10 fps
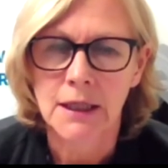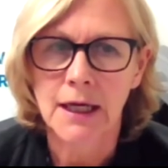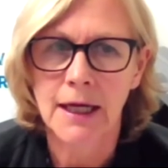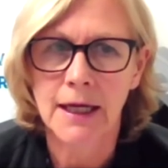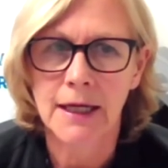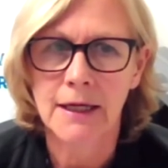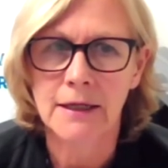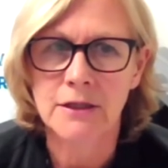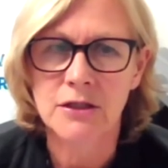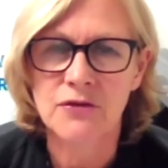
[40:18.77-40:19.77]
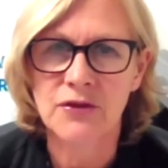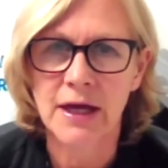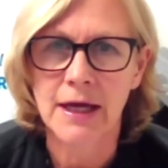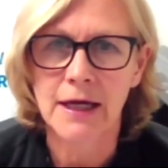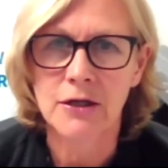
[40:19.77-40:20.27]
and
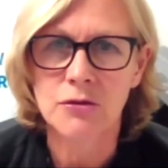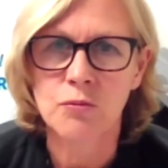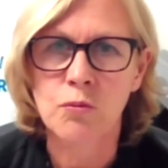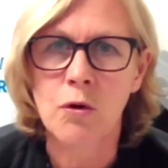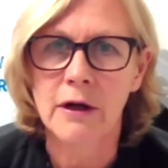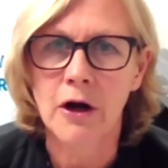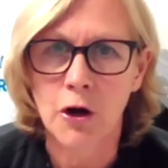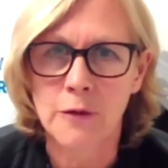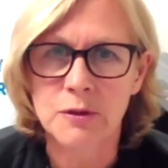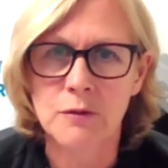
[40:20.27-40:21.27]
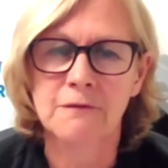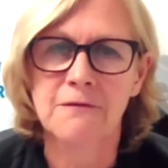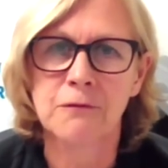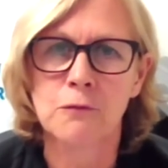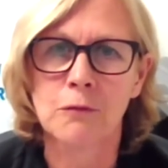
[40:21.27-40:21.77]
that what it hopes to
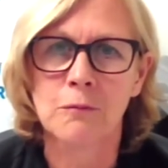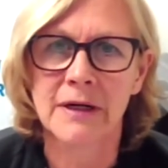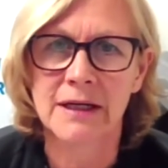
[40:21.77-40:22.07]
inform